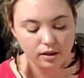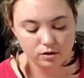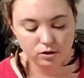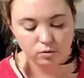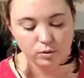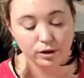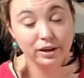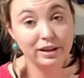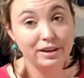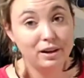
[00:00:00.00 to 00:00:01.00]
So we're going
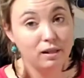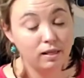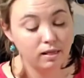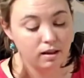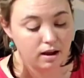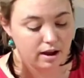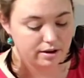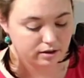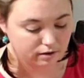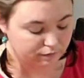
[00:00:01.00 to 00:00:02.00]
to need a lot
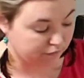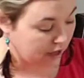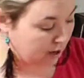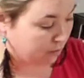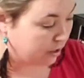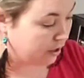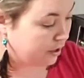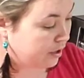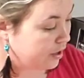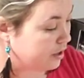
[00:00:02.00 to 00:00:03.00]
of flour.
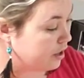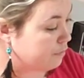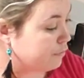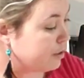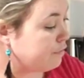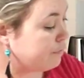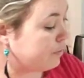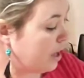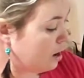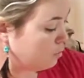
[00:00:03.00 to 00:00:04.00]
Now for the
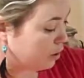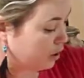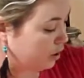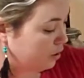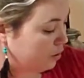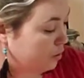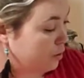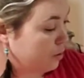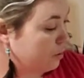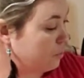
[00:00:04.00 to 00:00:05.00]
flour,
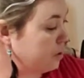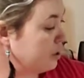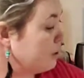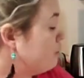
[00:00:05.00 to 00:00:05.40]
we are